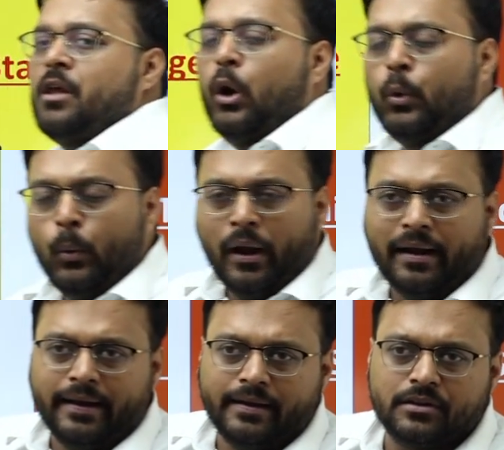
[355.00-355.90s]
rural
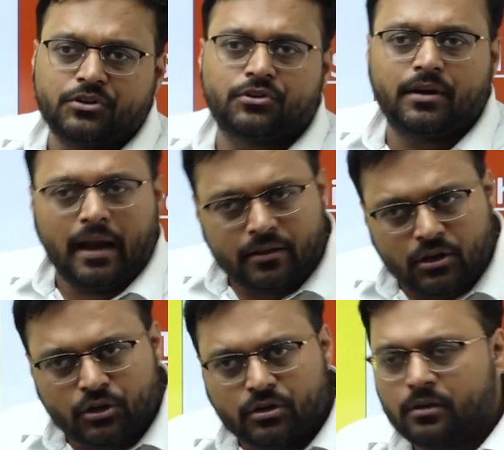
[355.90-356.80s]

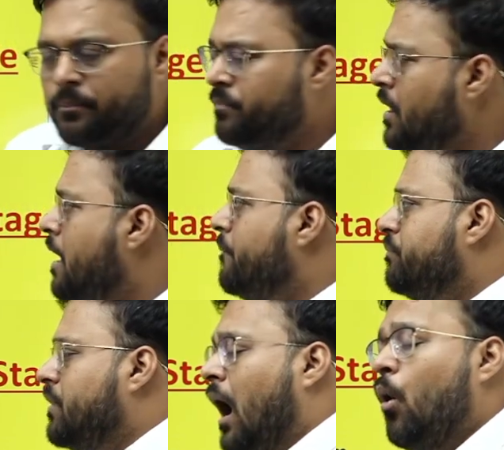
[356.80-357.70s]
industrialization.
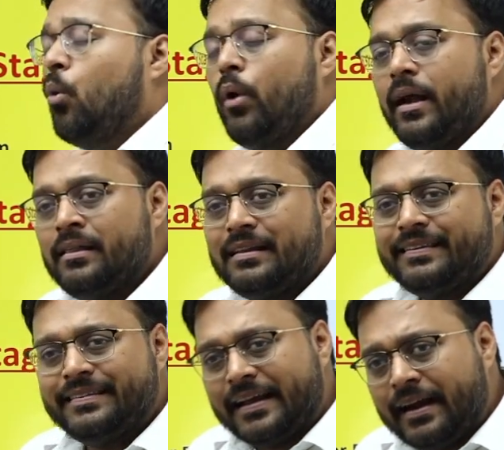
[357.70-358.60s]
Now, in the
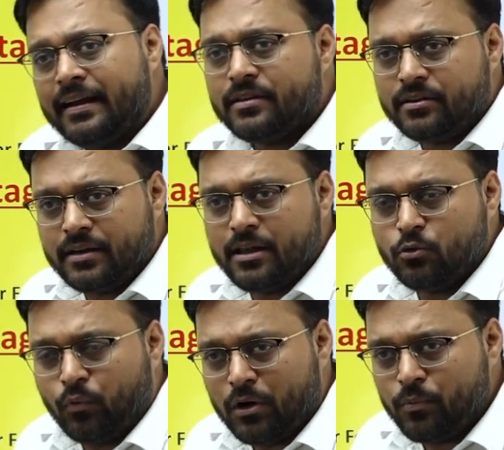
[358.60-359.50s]
second stage,
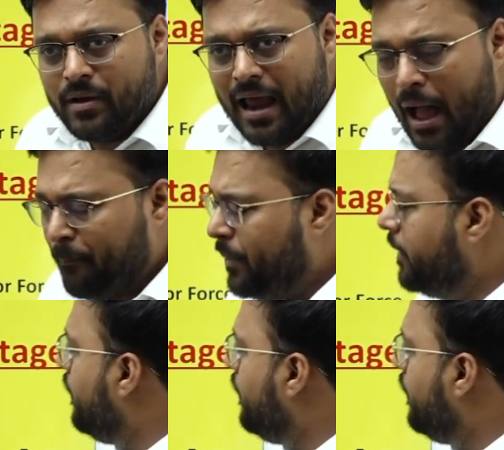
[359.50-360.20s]
what will happen?